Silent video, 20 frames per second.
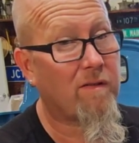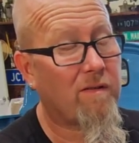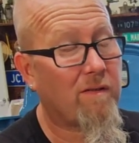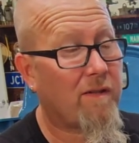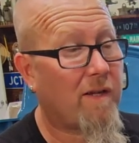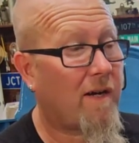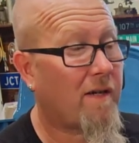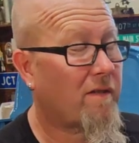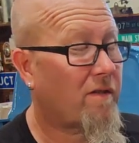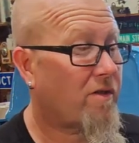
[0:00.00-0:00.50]

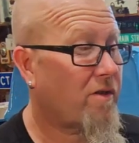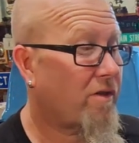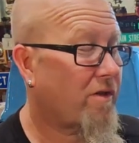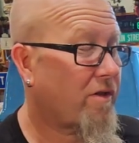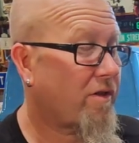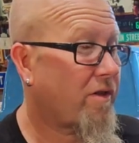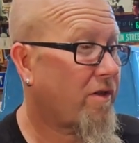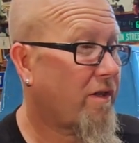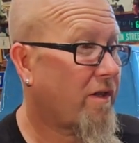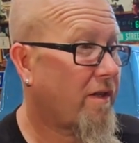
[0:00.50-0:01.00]
knowledge is
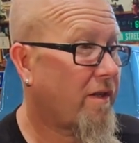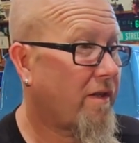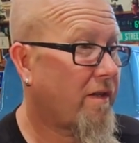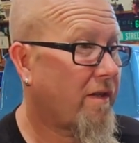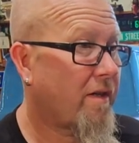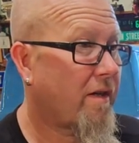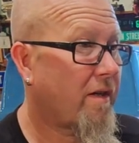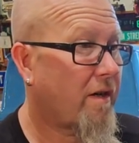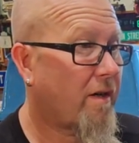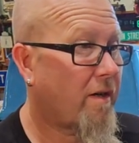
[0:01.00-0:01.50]
good.
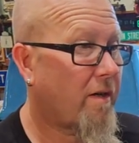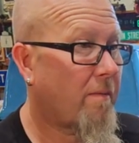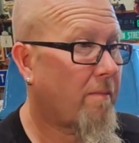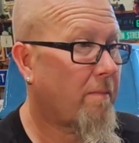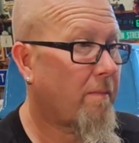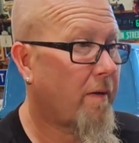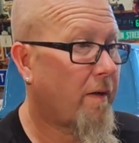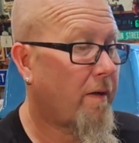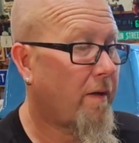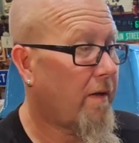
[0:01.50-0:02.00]

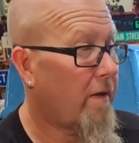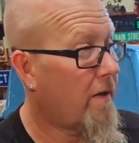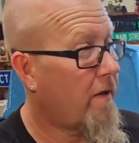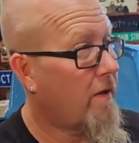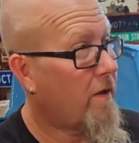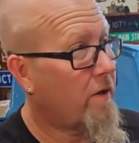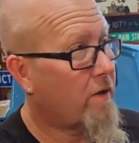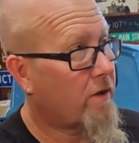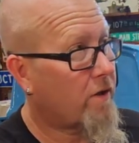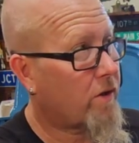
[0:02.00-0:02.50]

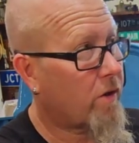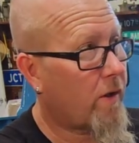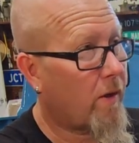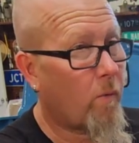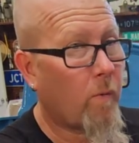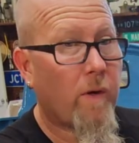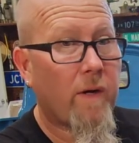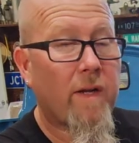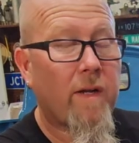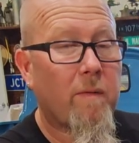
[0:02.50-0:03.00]
So I
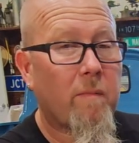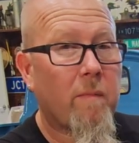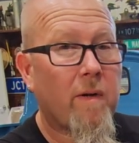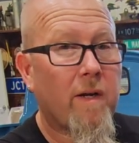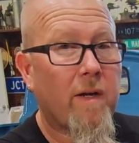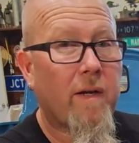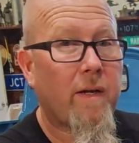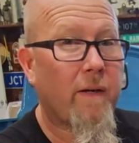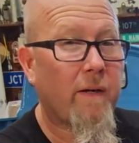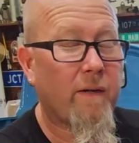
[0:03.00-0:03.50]
went in
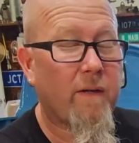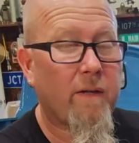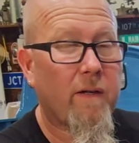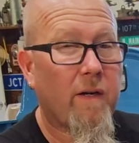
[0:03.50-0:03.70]
my